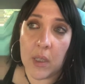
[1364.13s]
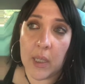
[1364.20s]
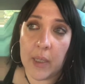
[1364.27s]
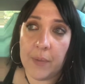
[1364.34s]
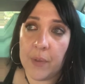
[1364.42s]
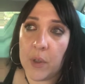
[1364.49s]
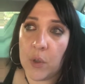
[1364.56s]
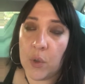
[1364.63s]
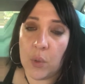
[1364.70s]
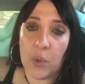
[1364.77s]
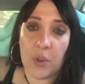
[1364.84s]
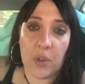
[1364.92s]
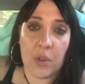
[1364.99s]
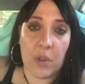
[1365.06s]
if you
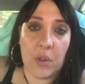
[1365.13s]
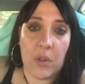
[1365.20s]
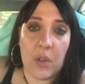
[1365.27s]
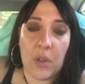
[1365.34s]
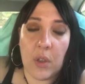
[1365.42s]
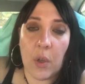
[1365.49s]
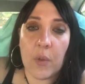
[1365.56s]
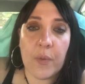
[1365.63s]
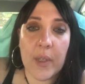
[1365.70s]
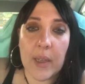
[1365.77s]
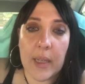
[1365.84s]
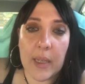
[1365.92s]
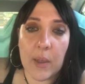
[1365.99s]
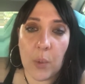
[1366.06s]
just don't feel
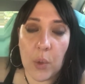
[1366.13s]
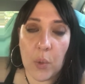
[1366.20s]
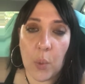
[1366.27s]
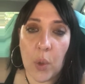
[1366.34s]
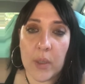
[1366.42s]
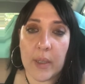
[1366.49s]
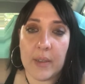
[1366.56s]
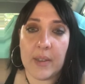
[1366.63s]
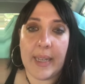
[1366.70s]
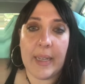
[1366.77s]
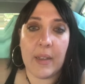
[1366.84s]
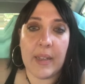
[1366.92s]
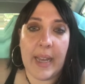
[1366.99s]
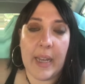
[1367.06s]
like you want to
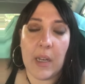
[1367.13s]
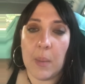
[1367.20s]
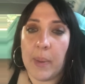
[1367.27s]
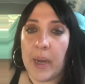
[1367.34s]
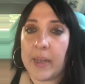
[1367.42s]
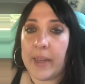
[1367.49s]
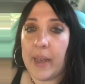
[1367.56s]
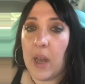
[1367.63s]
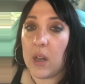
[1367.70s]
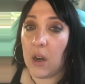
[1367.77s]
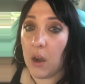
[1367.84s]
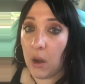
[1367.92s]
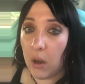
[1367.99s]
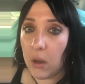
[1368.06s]
date anybody at
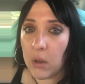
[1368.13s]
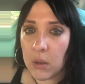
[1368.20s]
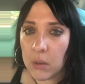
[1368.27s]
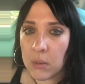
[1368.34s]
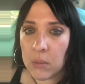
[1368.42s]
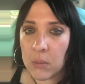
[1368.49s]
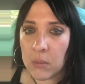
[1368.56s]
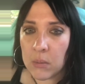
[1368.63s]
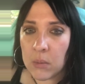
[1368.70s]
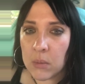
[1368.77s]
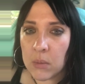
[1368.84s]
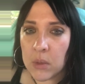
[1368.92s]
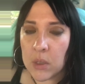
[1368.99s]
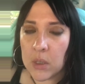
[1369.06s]
all
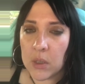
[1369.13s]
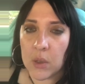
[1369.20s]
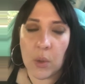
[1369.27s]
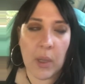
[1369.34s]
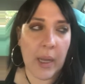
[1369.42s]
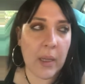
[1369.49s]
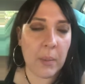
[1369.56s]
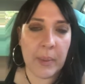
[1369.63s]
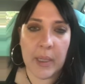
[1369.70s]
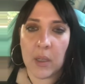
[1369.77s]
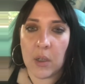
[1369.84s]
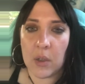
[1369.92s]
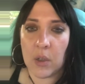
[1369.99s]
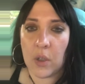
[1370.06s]
and you like
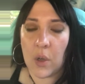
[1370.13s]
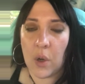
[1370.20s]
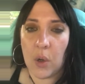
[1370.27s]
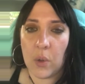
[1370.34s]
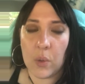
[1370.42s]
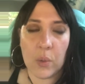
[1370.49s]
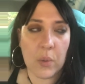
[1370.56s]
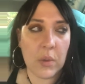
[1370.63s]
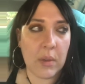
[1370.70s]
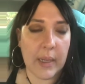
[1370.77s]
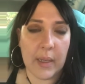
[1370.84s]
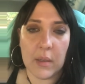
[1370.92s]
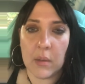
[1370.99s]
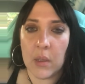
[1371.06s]
being on your own,
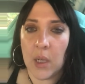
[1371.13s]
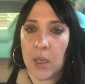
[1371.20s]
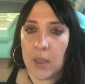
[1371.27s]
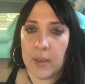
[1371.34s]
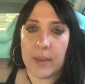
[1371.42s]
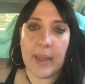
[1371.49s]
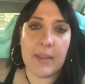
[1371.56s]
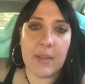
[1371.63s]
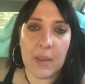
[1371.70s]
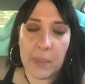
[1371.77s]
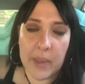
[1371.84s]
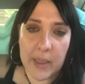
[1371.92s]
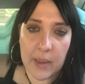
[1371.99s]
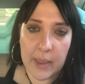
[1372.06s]
then that's
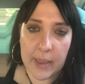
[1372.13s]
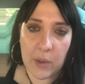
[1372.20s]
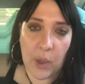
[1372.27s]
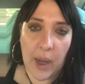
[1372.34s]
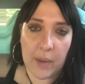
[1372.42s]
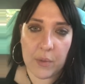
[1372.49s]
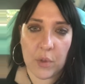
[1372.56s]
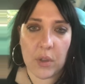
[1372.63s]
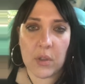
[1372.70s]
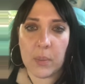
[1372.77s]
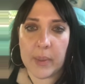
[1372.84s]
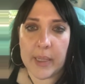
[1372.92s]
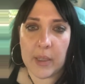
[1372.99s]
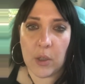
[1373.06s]
something that you have to
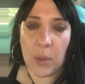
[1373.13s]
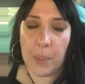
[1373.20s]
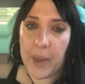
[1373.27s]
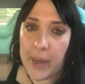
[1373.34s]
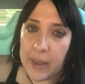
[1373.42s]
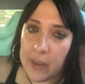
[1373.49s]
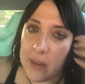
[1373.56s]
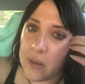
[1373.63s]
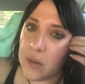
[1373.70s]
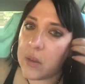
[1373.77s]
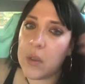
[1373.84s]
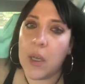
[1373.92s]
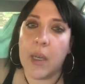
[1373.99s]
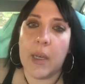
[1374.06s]
explain your
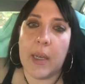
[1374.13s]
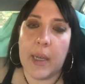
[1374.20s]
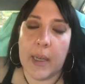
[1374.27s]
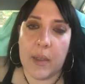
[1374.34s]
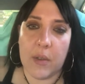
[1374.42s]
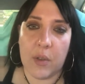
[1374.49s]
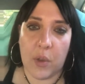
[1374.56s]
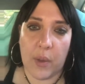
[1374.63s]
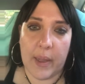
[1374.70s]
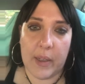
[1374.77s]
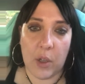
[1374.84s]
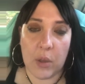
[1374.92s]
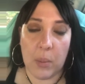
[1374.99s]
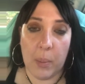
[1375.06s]
parents, and so they
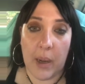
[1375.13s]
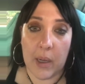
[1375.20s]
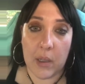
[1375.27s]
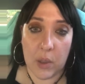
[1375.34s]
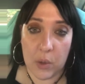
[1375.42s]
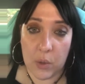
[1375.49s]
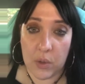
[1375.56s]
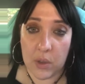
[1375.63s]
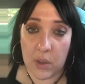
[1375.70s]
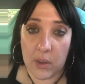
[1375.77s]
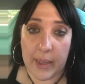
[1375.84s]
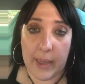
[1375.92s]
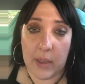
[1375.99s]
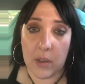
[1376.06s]
don't bug you till
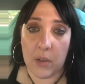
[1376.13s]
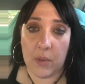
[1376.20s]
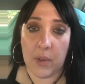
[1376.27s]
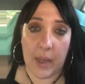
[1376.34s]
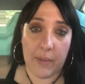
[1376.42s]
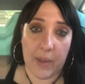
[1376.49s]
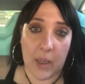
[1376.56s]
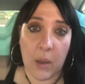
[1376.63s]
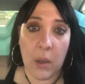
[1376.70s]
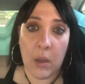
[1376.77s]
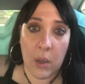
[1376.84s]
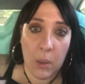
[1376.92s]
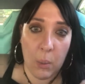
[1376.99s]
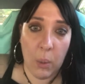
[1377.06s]
the end of life, like,
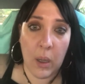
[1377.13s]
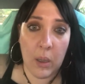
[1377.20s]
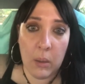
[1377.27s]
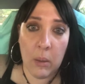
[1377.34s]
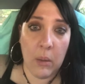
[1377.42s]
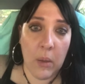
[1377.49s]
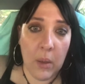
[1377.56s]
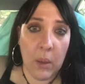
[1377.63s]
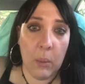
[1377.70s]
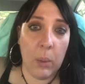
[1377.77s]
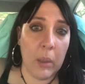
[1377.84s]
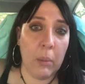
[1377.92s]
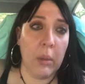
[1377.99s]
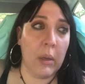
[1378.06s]
when
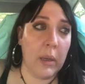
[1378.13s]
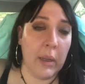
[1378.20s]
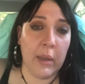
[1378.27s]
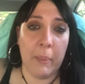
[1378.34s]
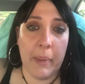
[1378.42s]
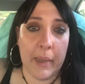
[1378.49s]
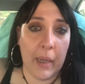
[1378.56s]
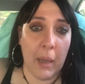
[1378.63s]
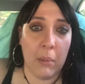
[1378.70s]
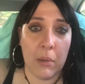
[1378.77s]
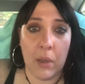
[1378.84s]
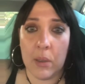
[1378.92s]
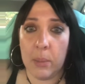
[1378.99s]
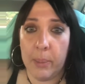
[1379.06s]
we're gonna become
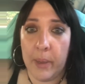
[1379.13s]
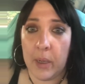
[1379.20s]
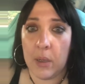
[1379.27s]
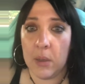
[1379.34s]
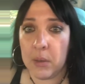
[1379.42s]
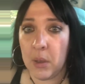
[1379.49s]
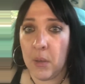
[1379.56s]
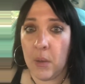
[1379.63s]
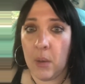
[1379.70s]
grandparents.